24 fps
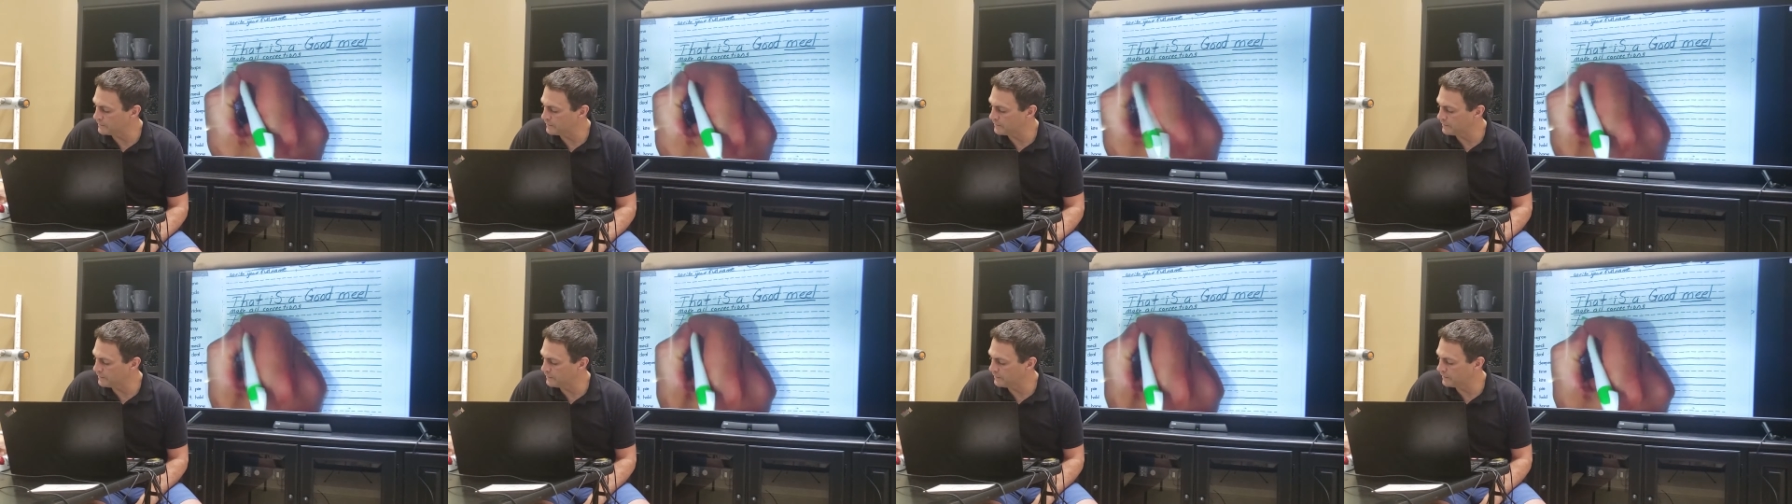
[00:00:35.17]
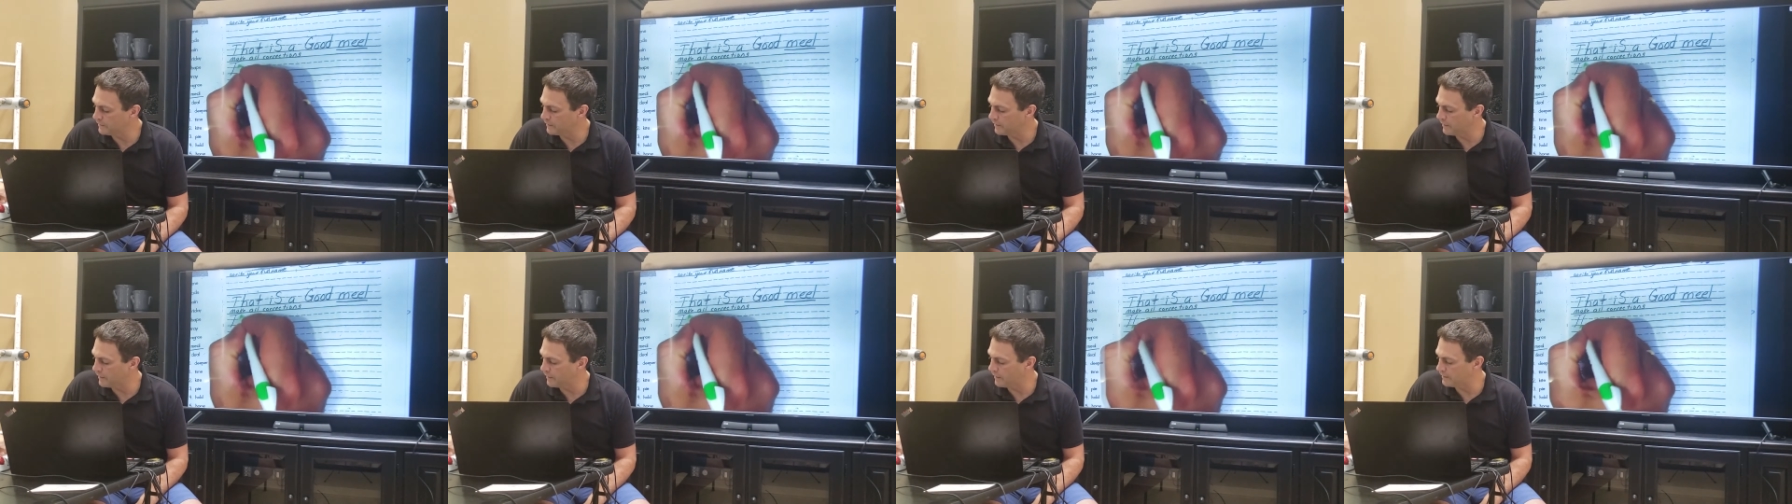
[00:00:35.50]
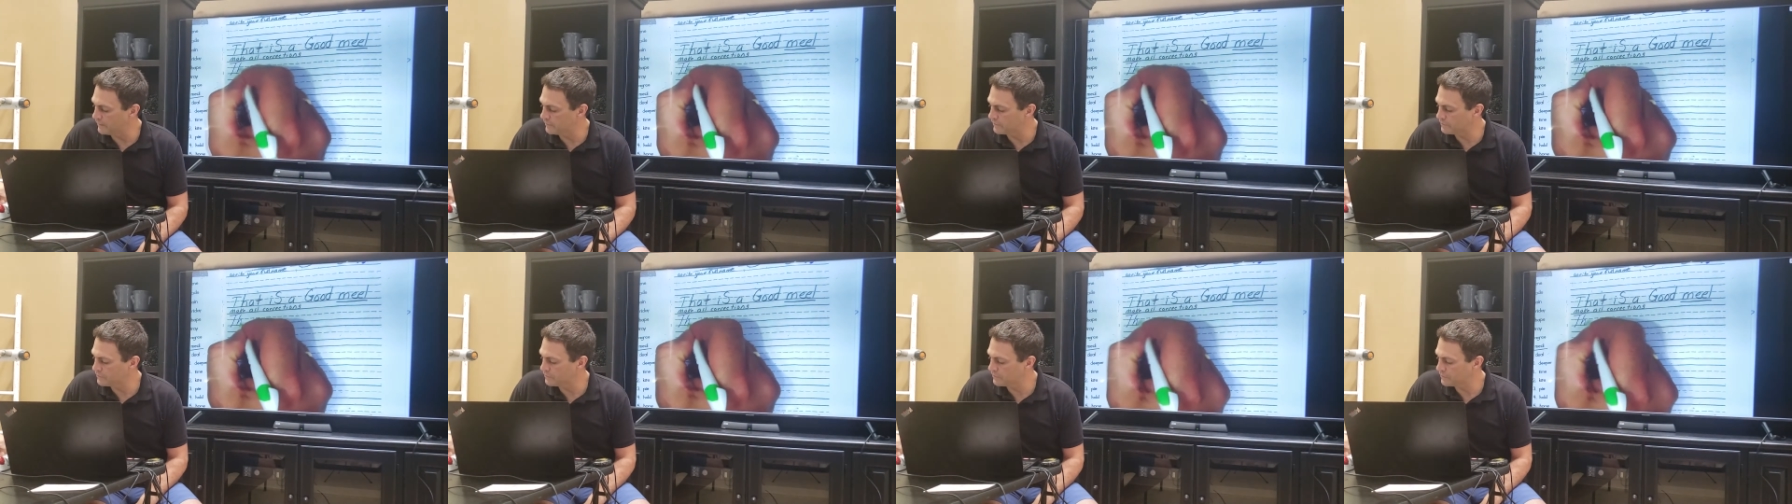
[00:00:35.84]

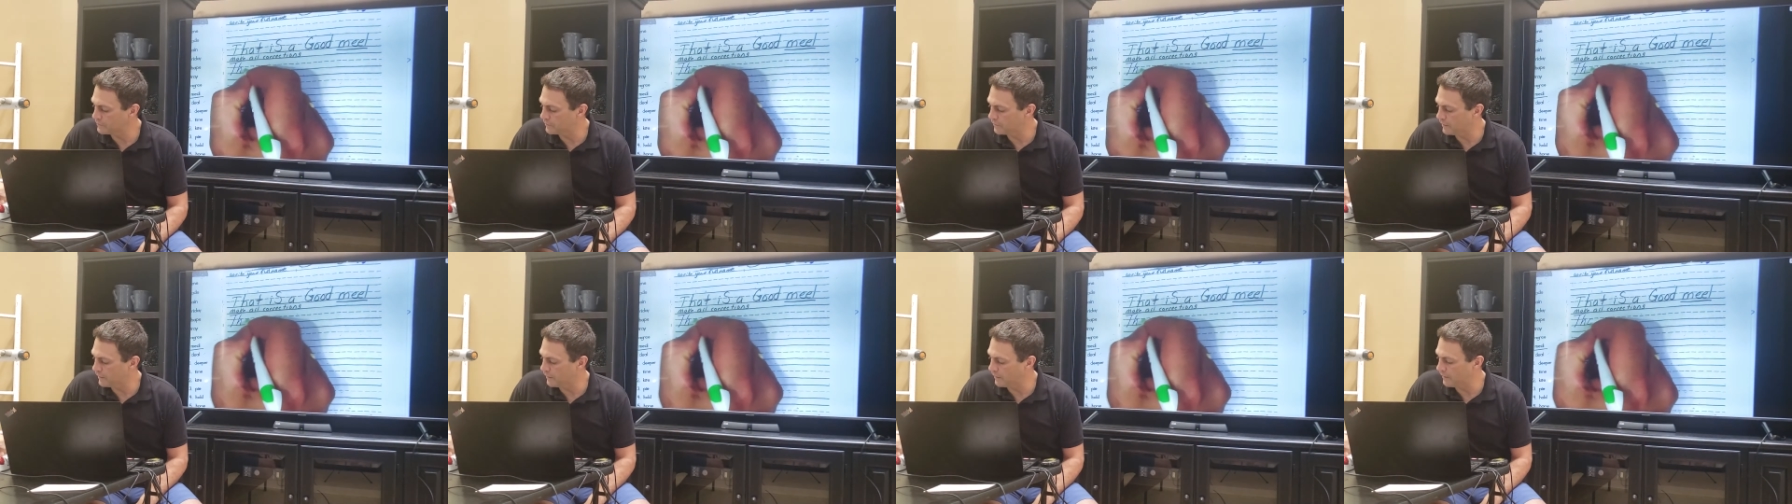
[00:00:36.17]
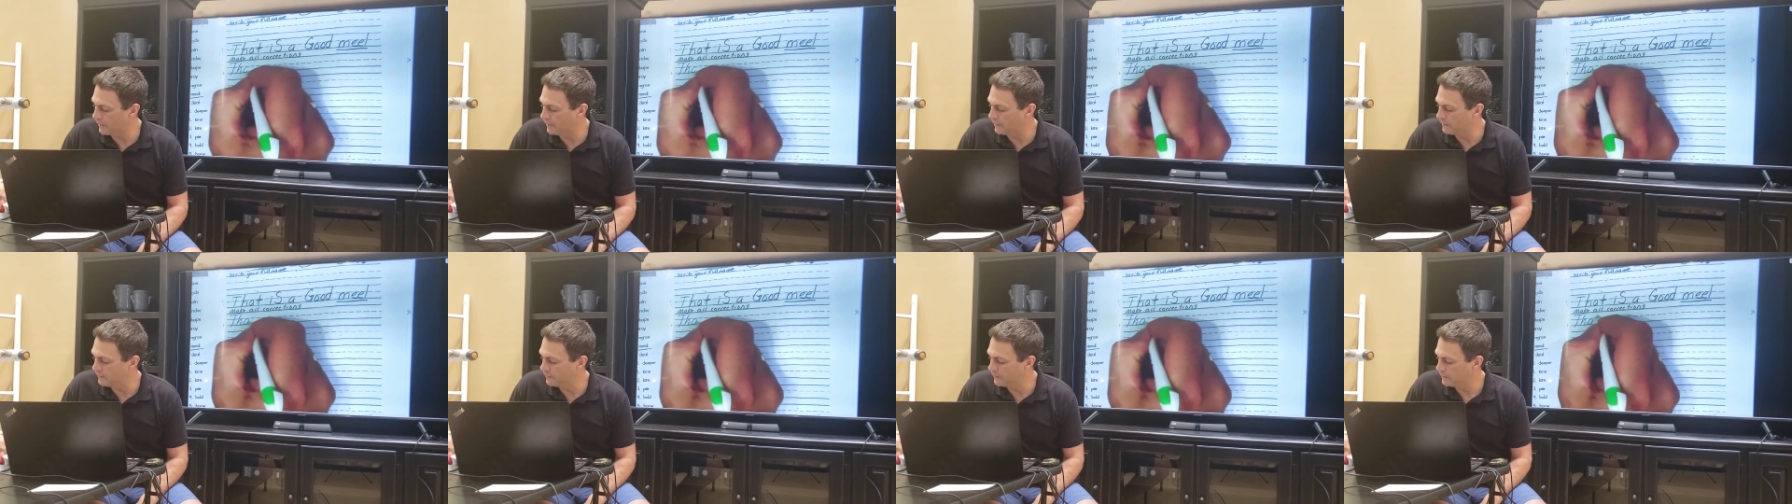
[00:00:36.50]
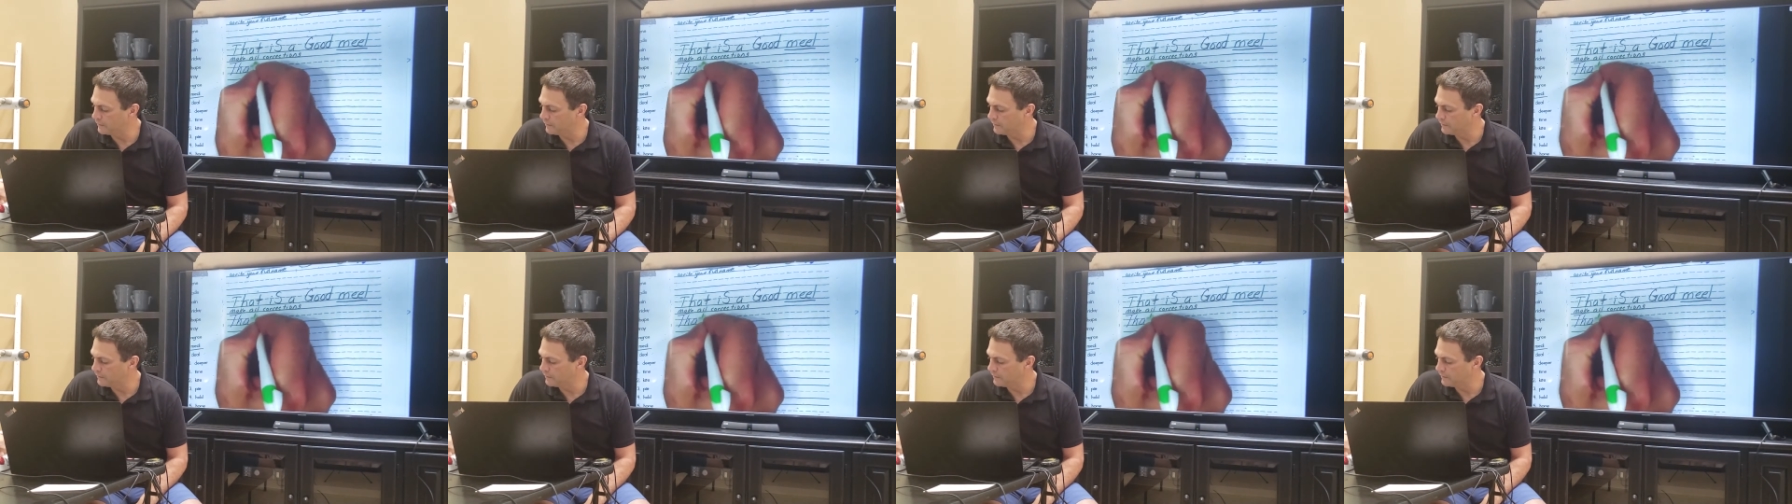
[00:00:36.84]
T-H-A-T.